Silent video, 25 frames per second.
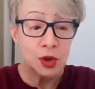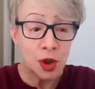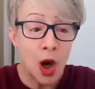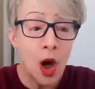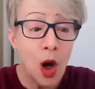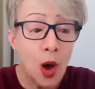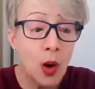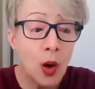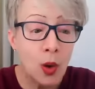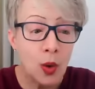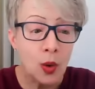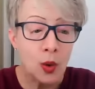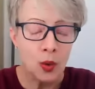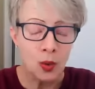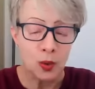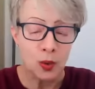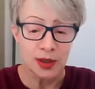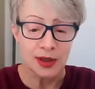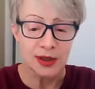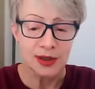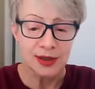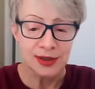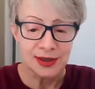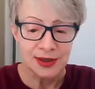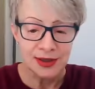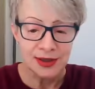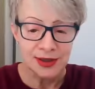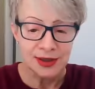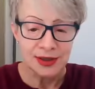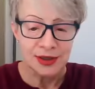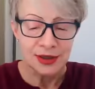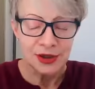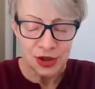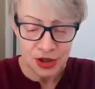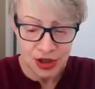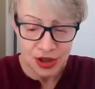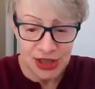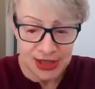Go,
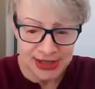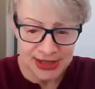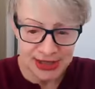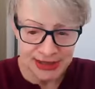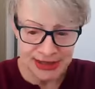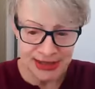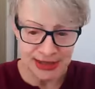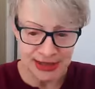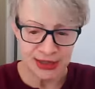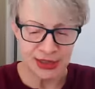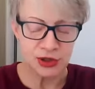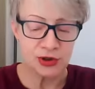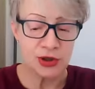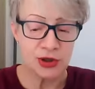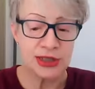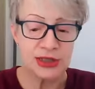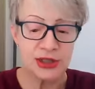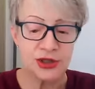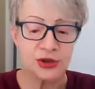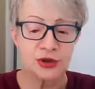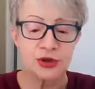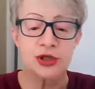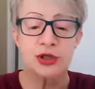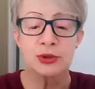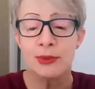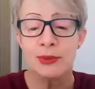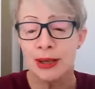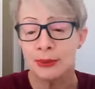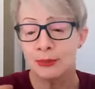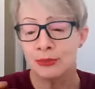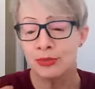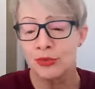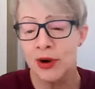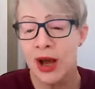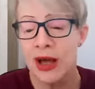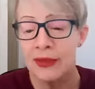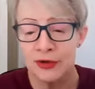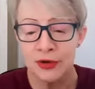Jesus instructs her, to my
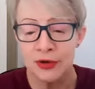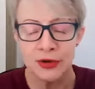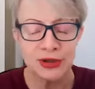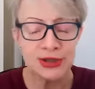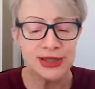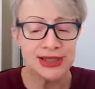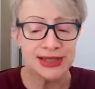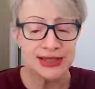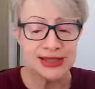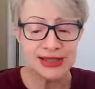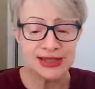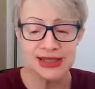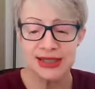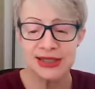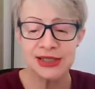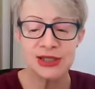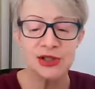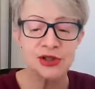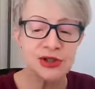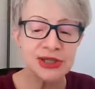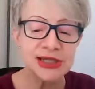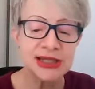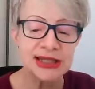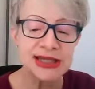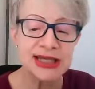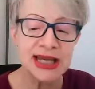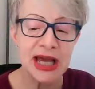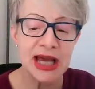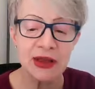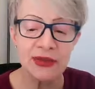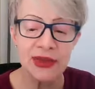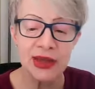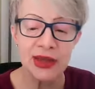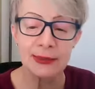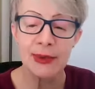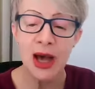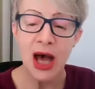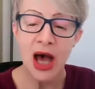brothers and sisters and
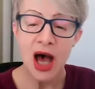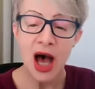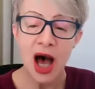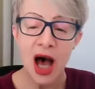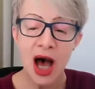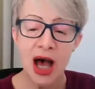tell them,